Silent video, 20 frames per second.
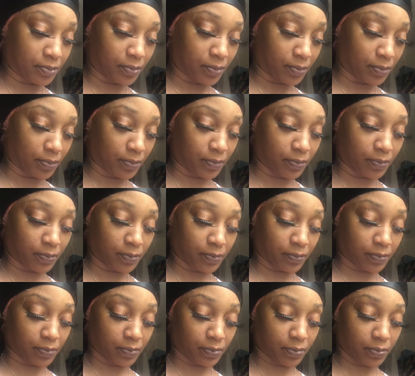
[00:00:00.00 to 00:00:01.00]

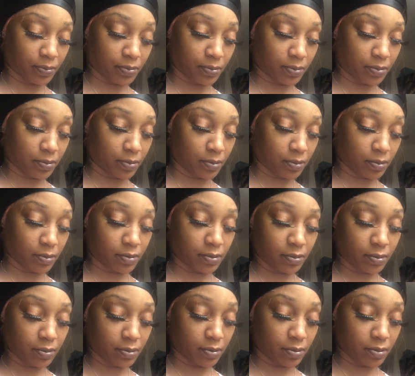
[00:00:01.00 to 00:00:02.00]

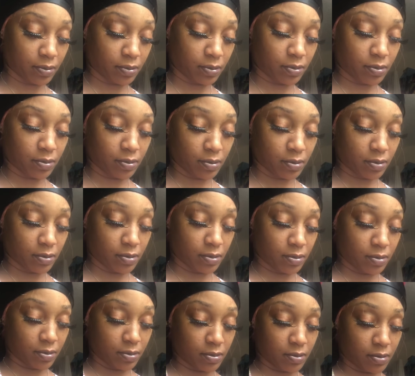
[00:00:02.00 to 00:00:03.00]

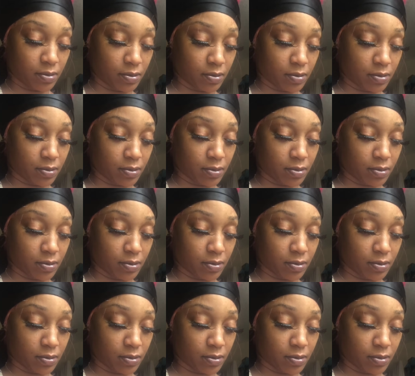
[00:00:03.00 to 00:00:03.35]
Nobody speaks.